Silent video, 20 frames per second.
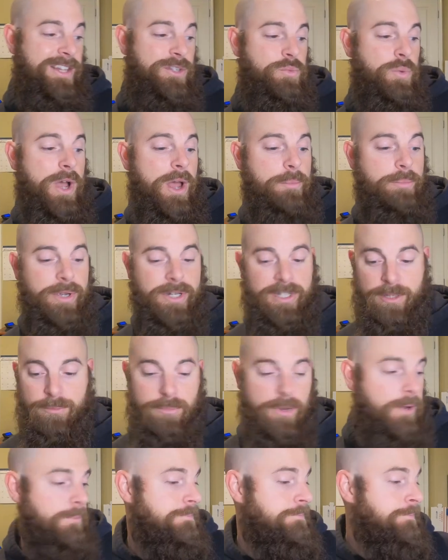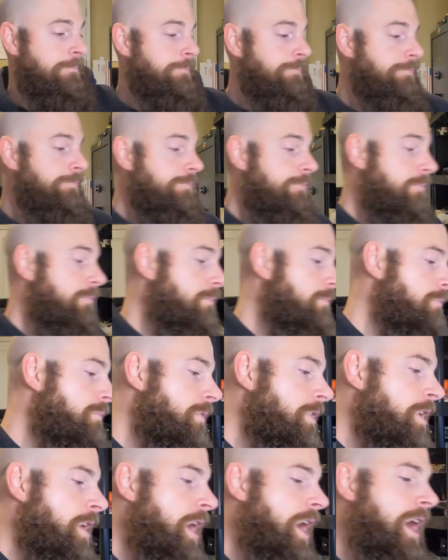that's why i picked them up
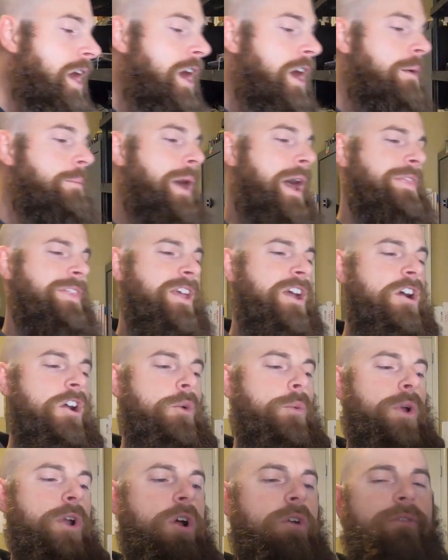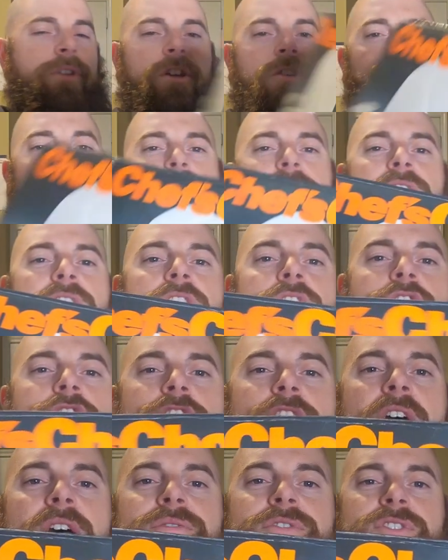um, i think i already went over this but the
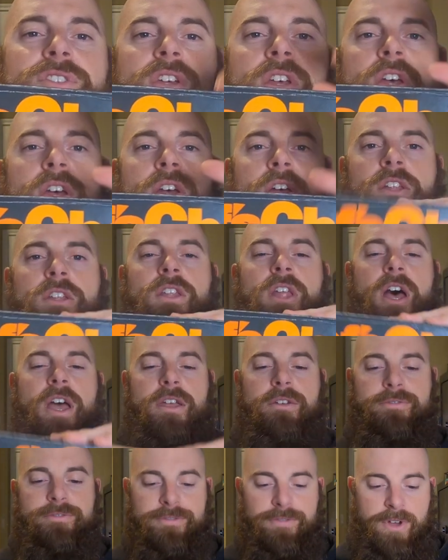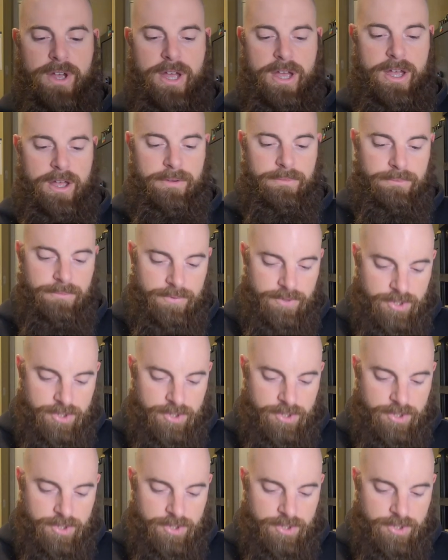chef's knife uh,